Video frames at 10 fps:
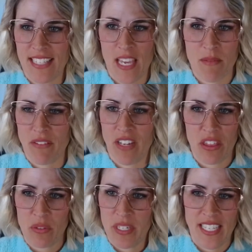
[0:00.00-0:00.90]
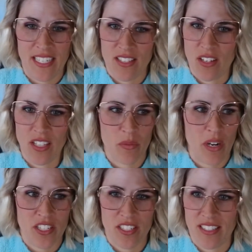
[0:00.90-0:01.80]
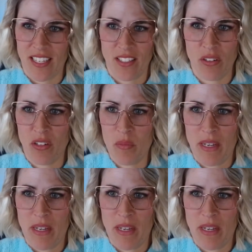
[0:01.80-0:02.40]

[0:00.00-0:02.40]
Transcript: game. I've got 3 kids. All I watch is like Coco